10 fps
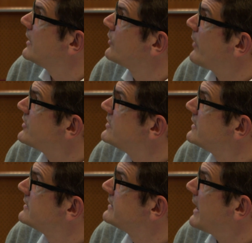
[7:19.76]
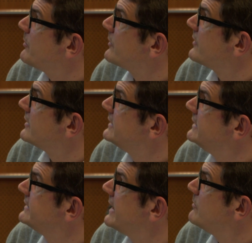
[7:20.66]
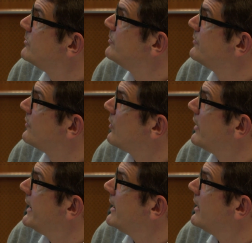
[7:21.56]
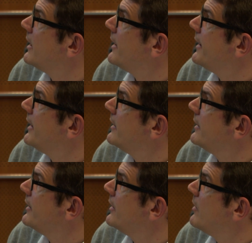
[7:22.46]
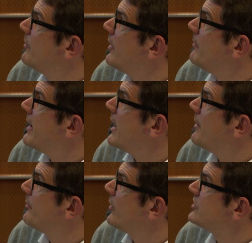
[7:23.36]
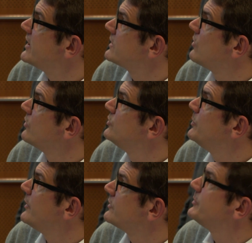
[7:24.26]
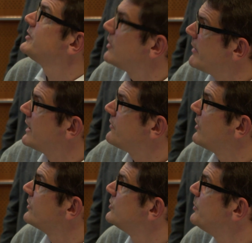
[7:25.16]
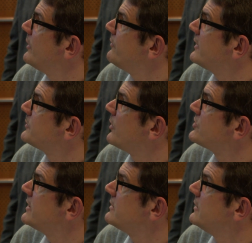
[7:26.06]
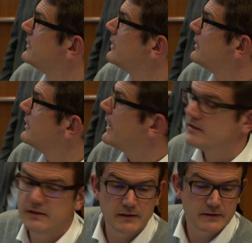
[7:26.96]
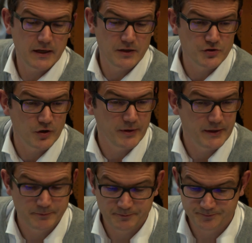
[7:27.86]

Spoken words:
cryogenics type of system for a project called Special Magnet for a Super-FRS project at GSI in Germany.